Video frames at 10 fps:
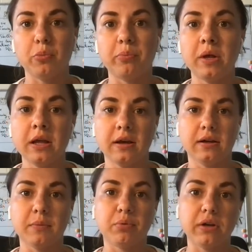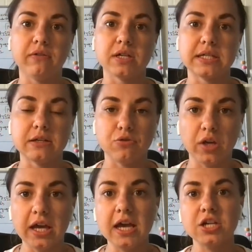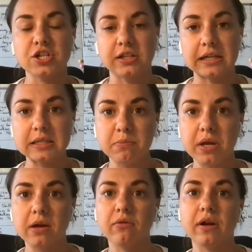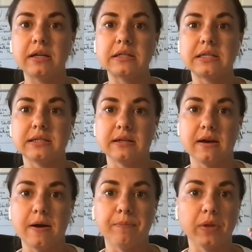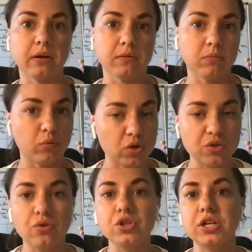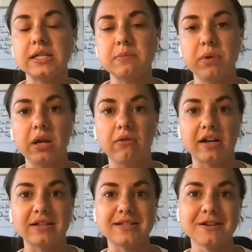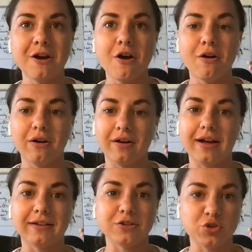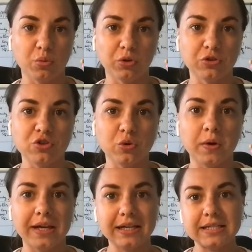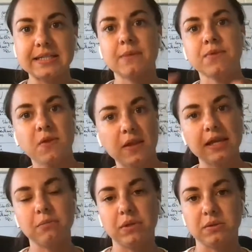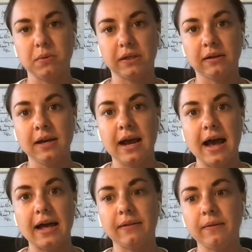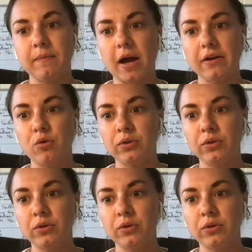your previous education experience, research experience, and so on. So it's something in between. And I